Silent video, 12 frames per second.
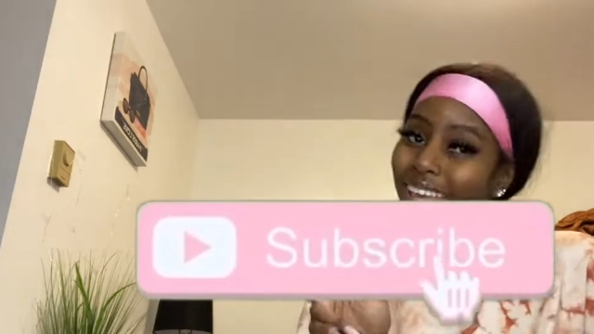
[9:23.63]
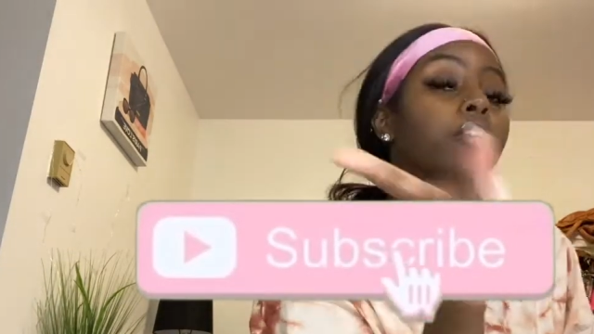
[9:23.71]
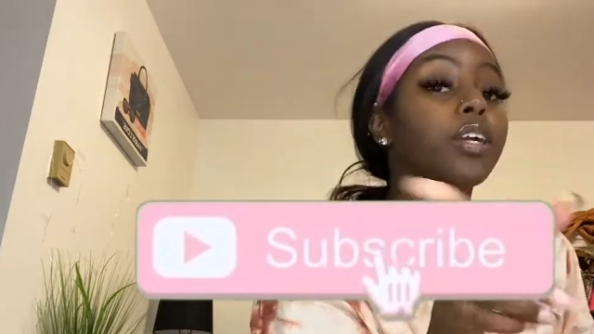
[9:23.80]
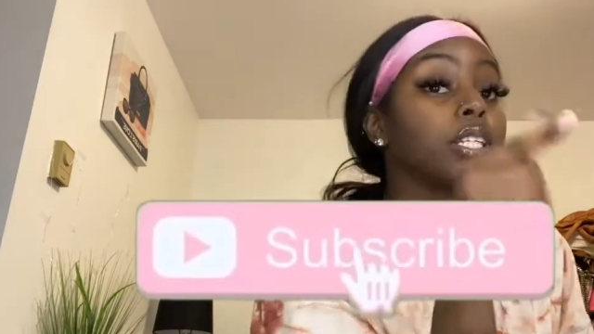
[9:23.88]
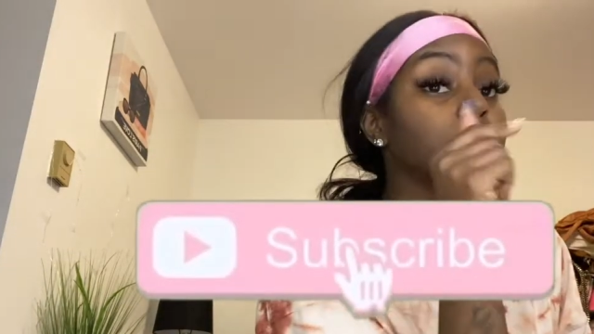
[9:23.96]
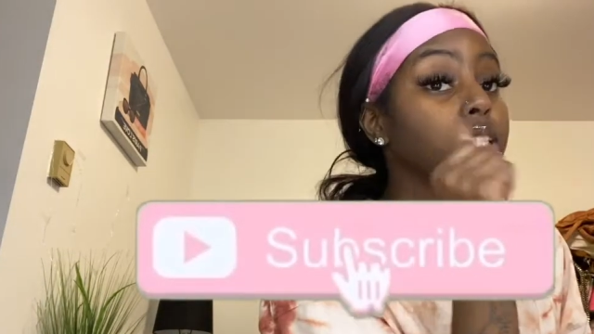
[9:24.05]
Don't
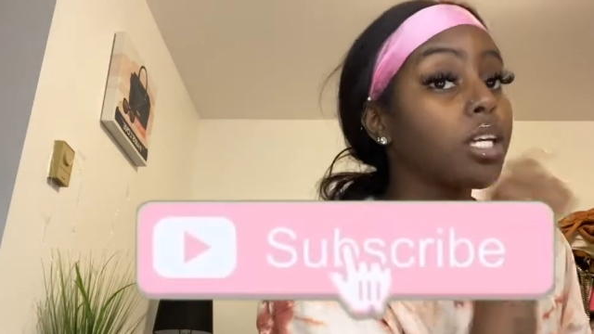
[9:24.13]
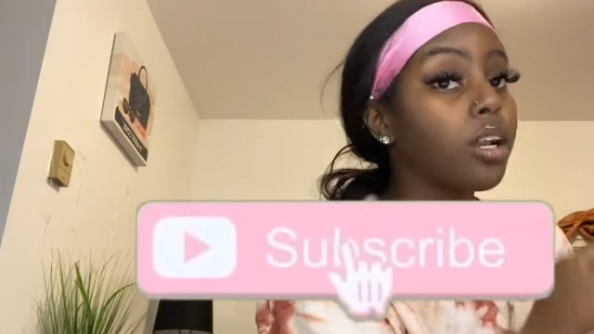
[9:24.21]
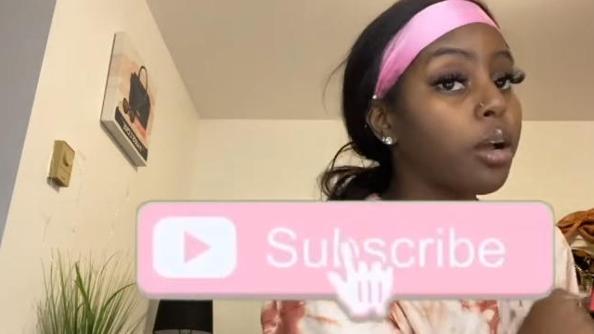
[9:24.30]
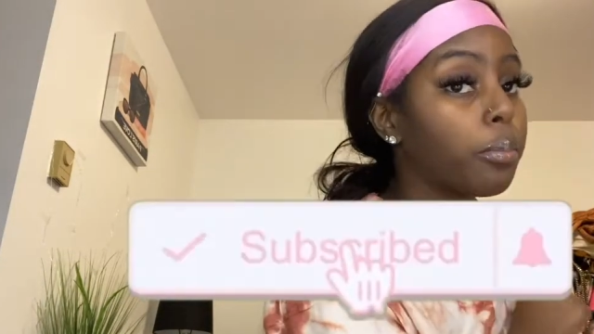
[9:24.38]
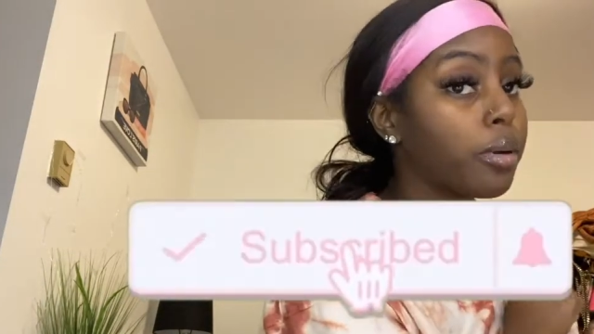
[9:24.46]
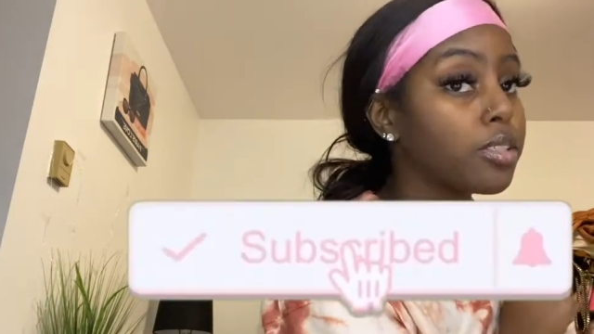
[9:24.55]
forget to turn
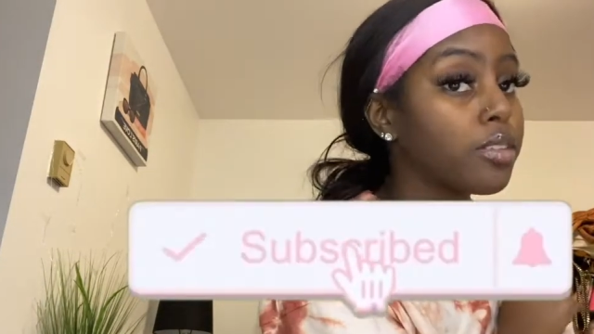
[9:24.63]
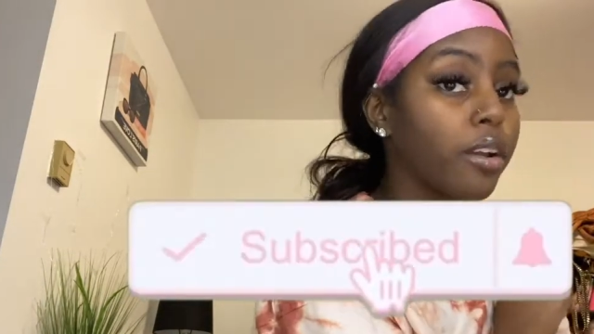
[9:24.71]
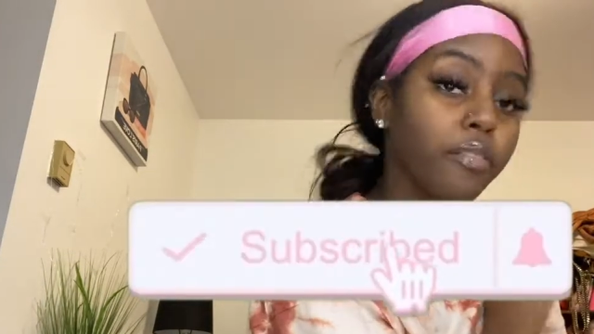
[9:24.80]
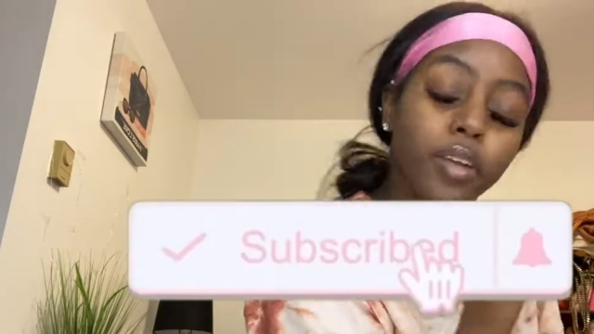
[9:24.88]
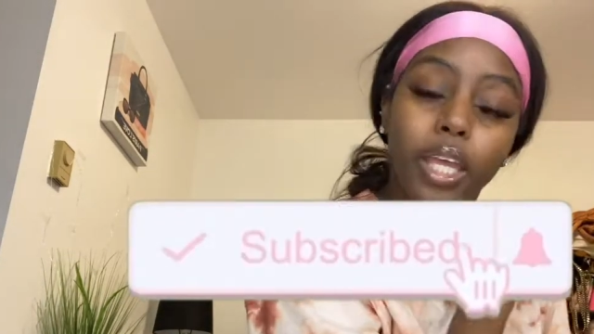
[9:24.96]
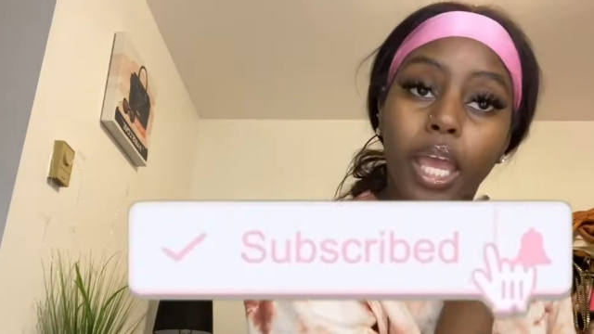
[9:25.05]
on post
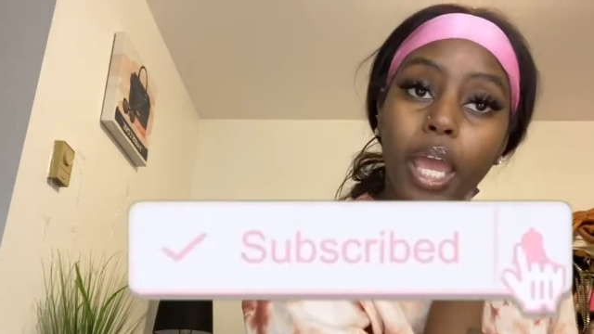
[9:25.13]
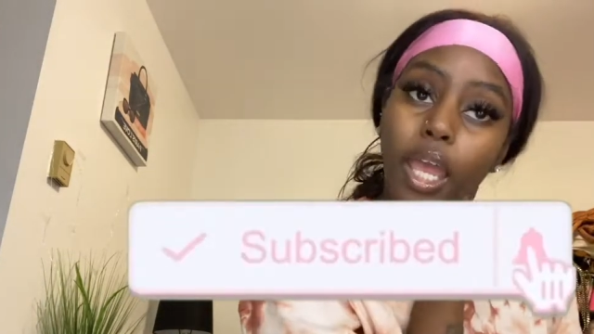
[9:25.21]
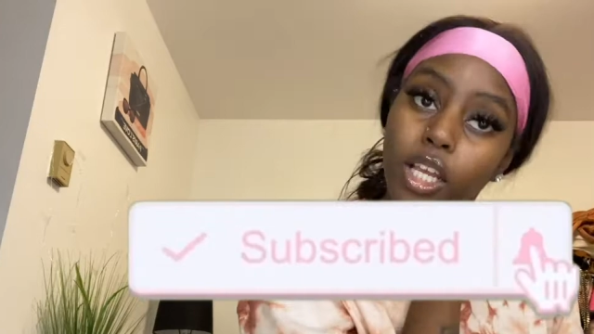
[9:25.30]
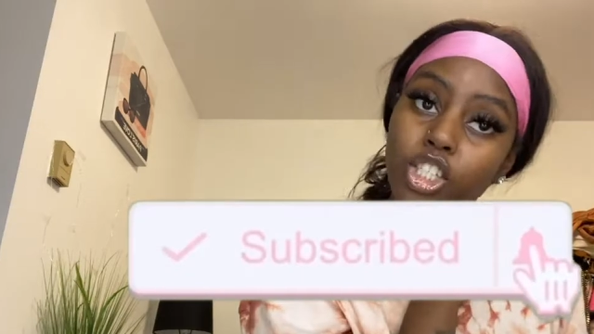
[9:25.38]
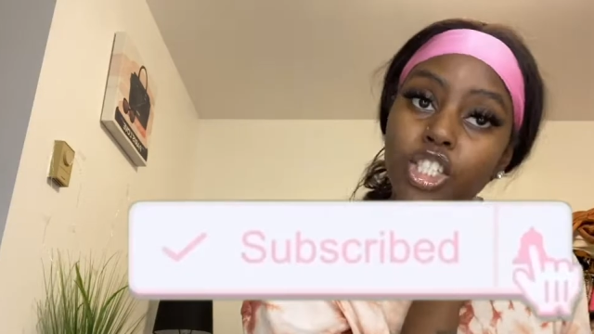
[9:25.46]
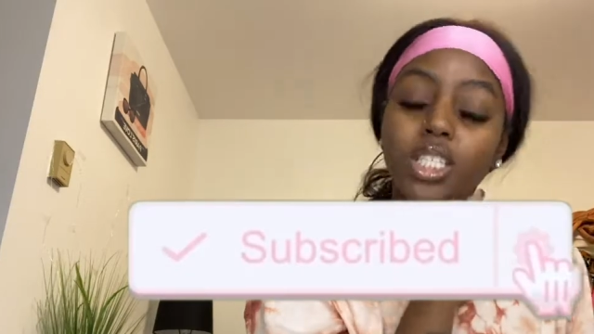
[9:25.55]

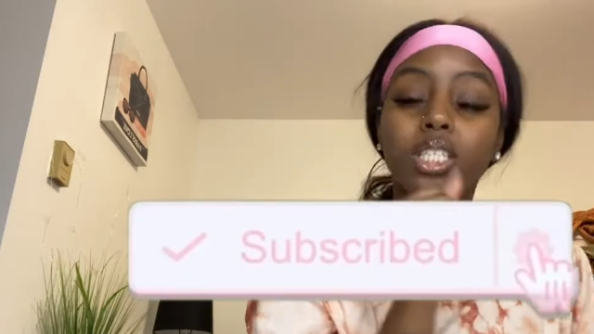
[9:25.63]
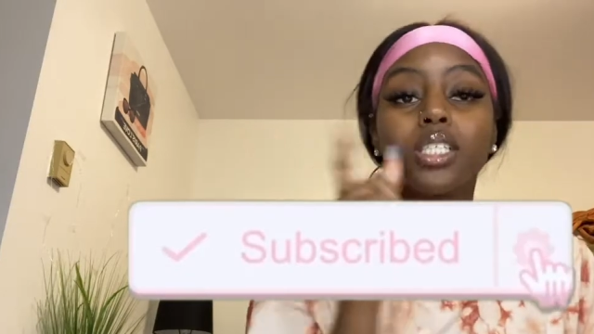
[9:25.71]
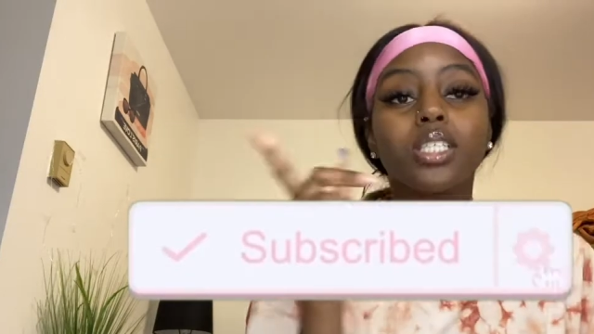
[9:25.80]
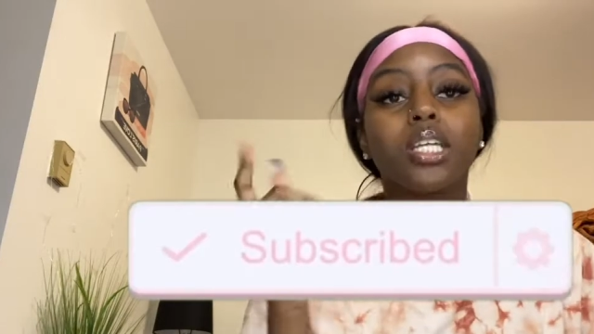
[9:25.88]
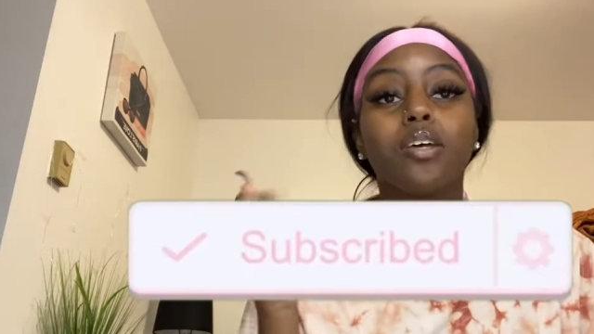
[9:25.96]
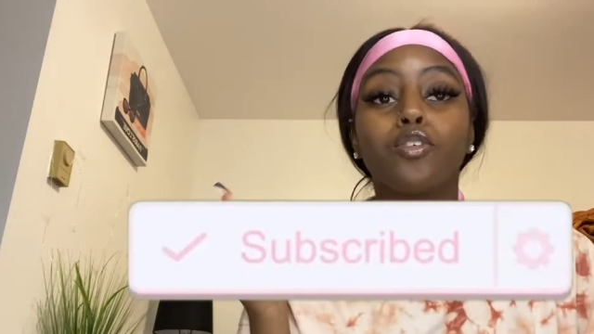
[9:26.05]

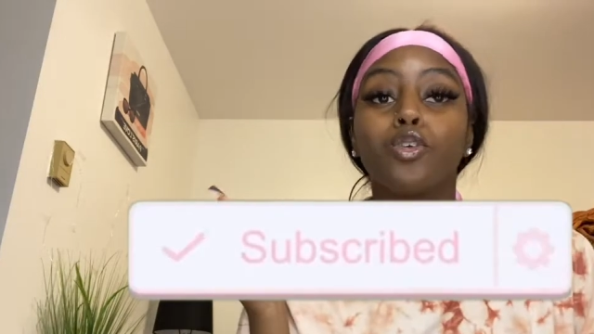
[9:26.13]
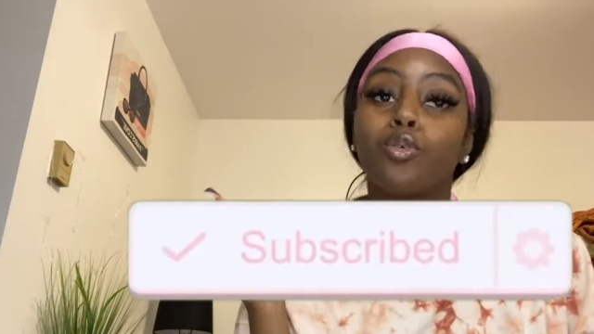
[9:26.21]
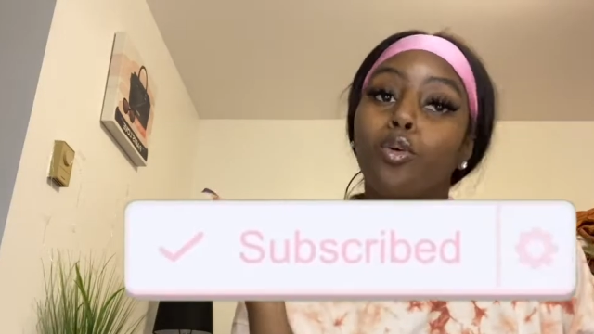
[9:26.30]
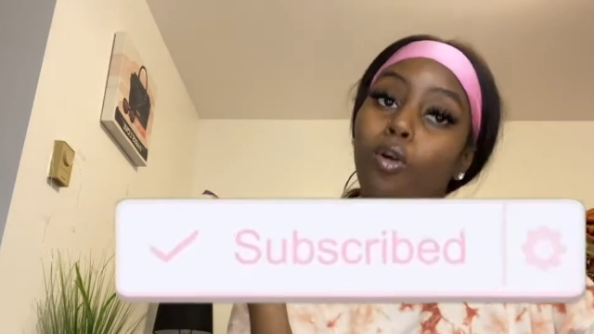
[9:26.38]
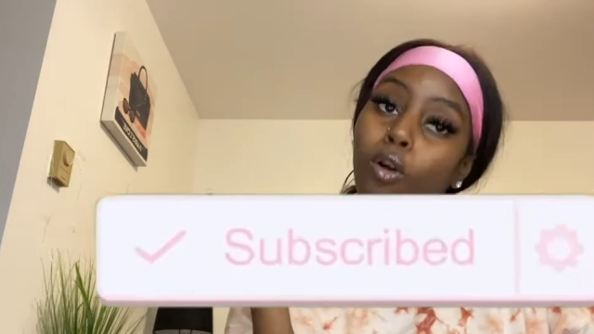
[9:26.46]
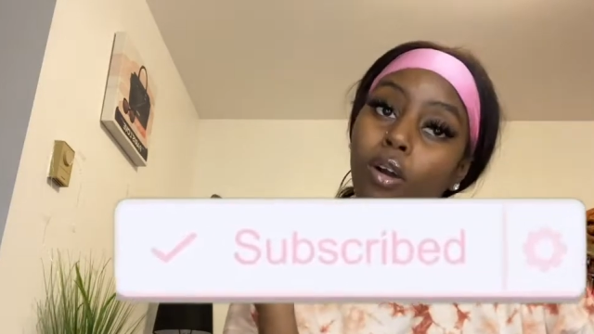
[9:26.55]
notifications. Love you
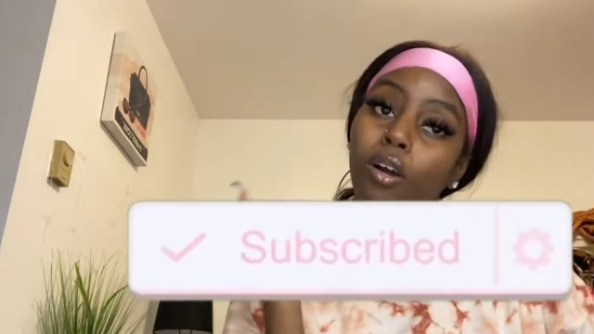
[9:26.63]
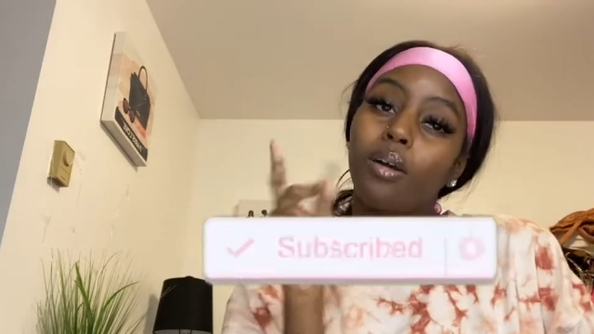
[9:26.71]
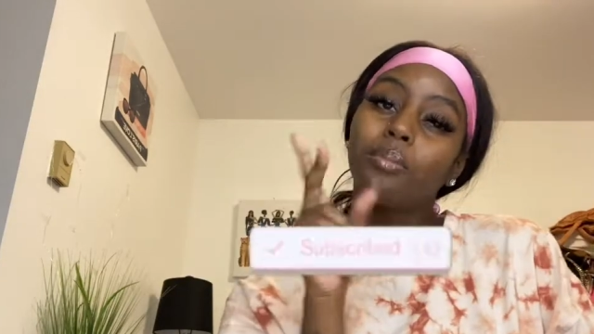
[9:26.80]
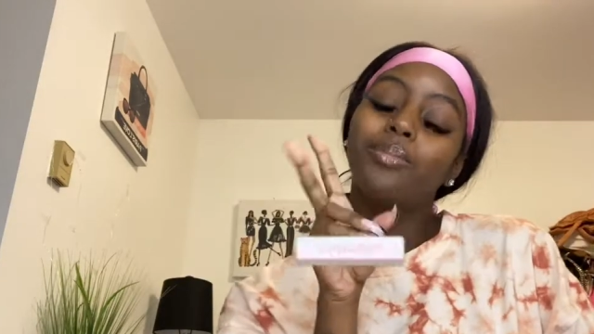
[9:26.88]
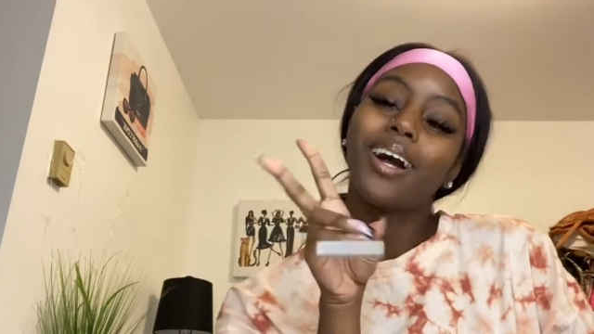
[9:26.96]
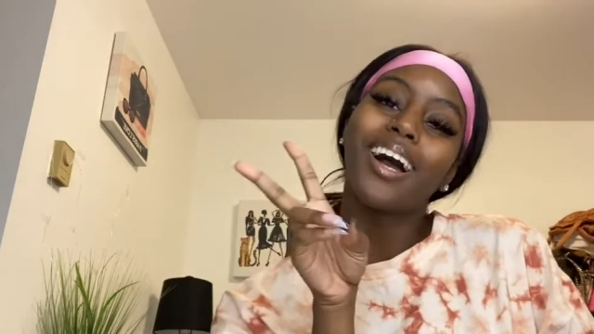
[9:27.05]

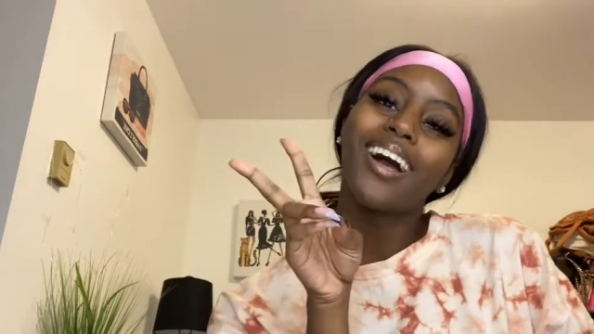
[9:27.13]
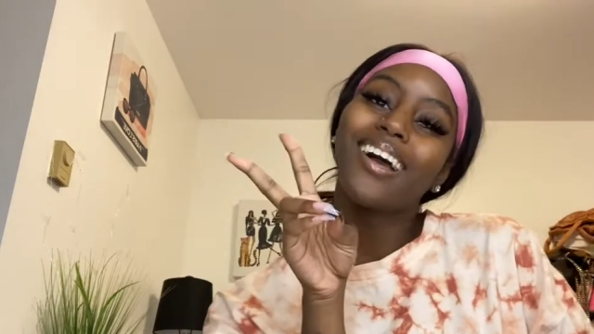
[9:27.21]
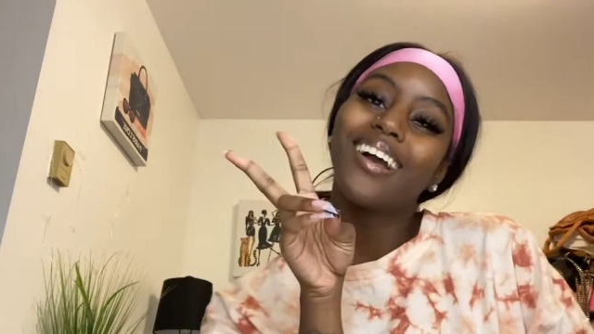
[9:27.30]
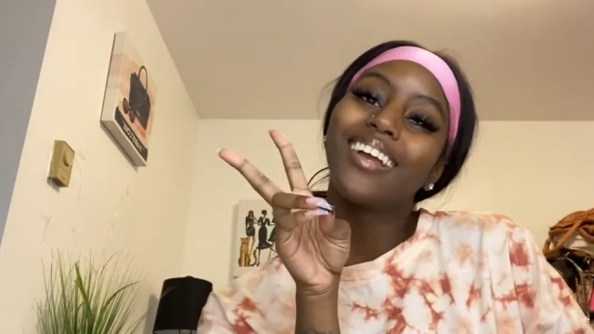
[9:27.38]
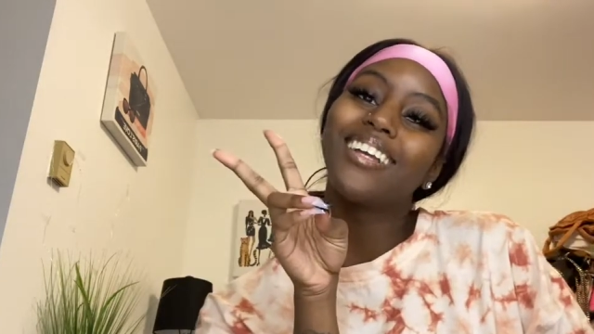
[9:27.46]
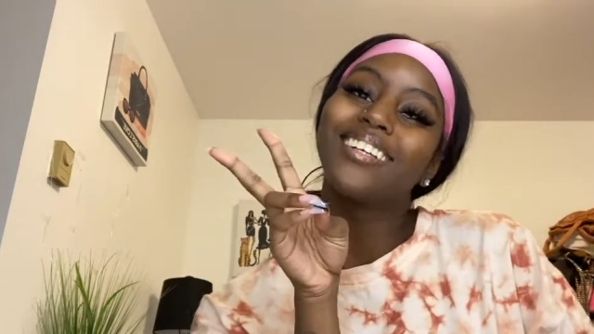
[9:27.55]
all. Bye.